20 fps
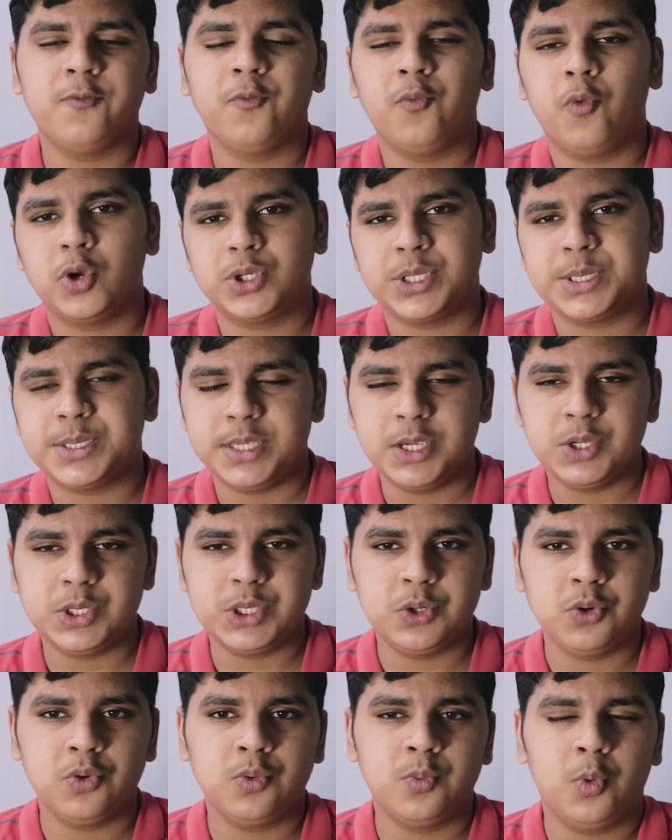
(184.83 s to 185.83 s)
watches
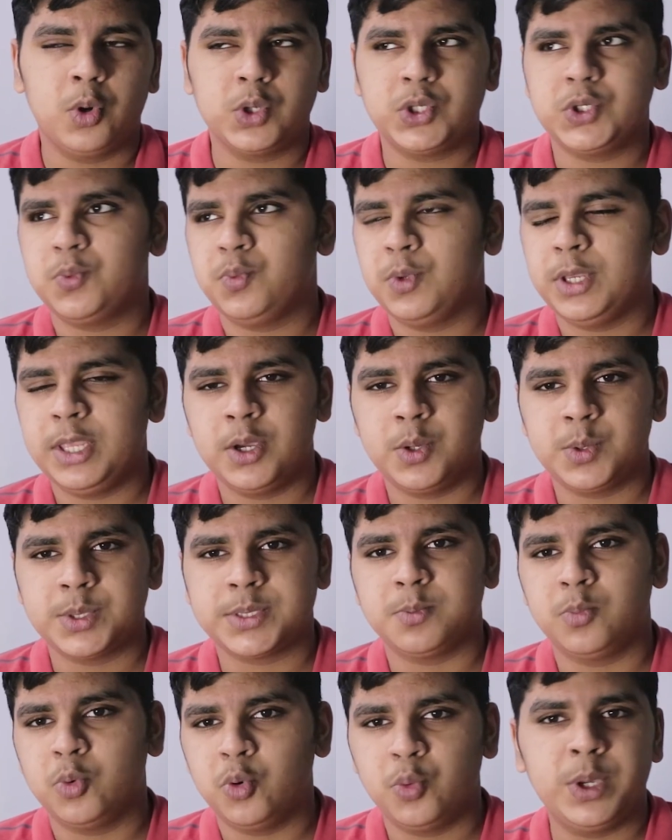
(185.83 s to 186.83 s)
YouTube, watches
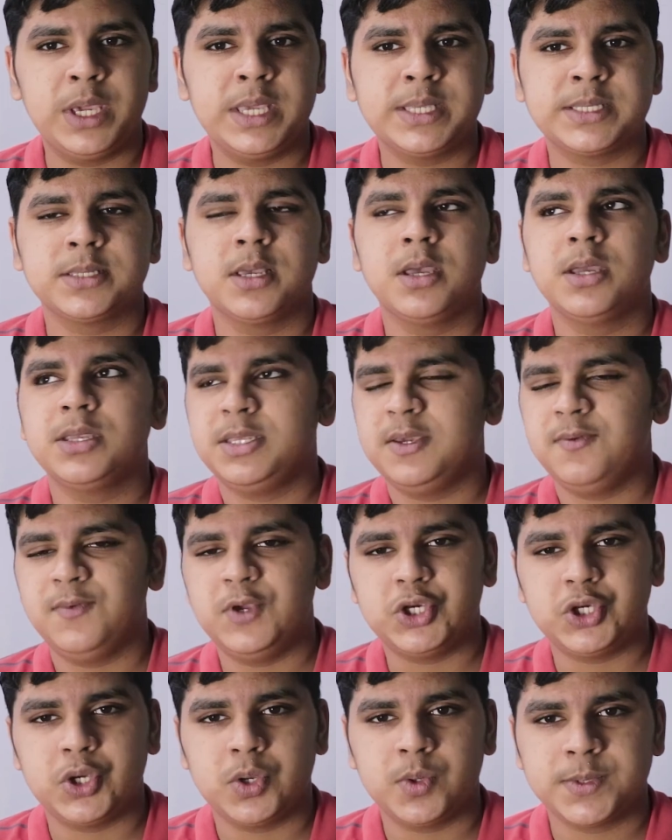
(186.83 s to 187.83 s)
videos, movies, TV
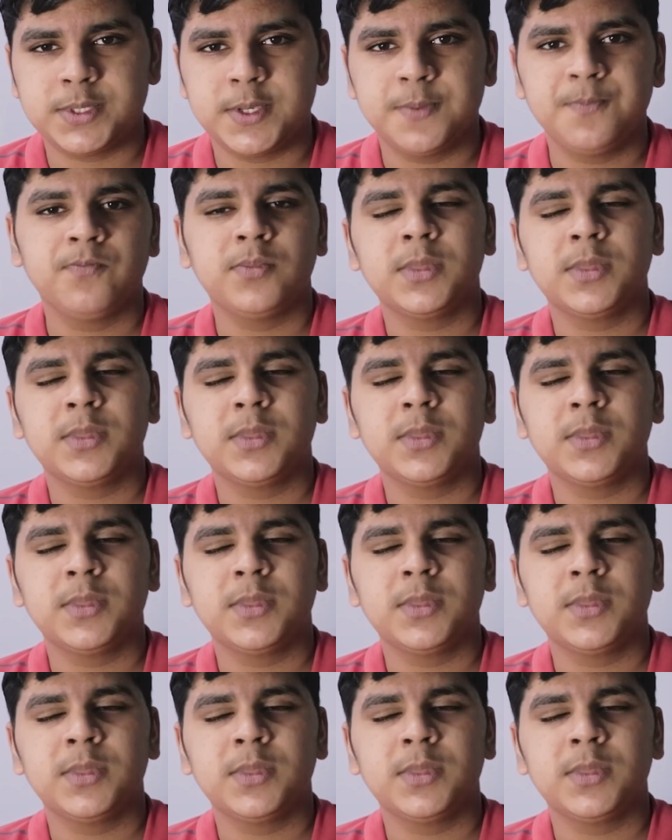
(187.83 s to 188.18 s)
shows,